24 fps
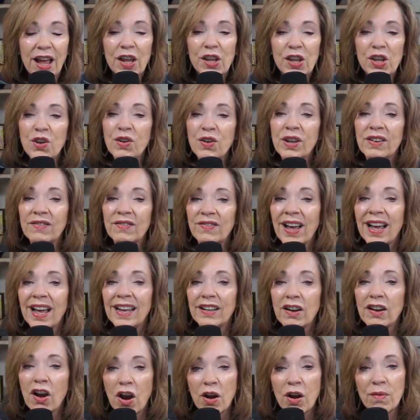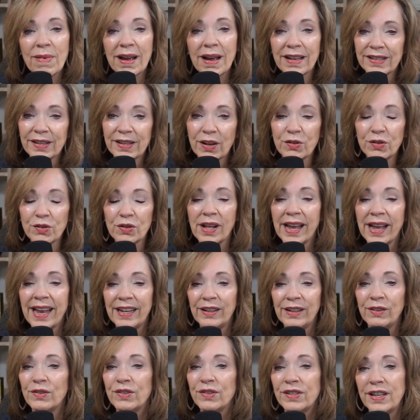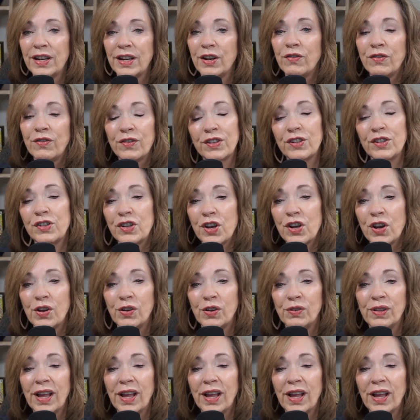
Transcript: You can find all my social handles there for the show,